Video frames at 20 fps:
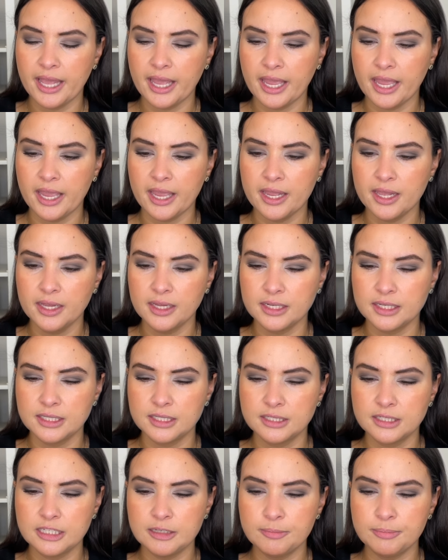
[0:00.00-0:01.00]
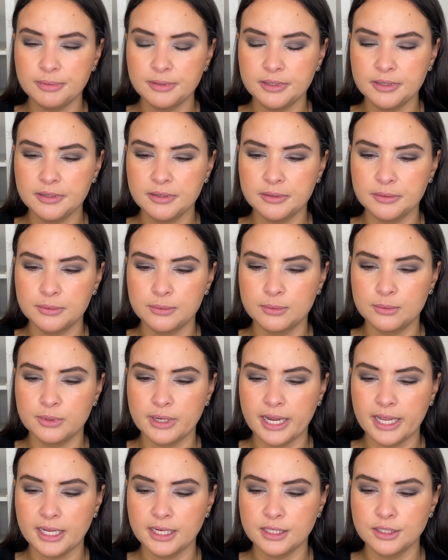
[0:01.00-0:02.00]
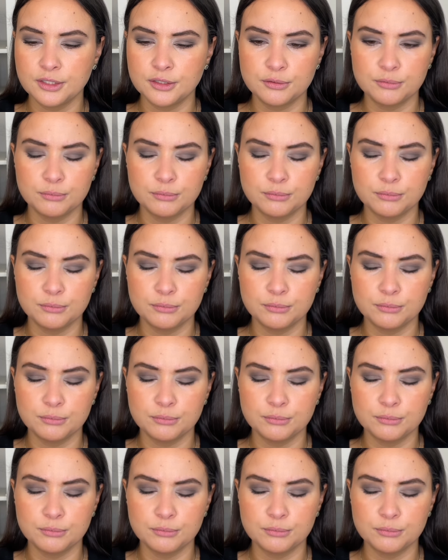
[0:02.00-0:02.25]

a deeper red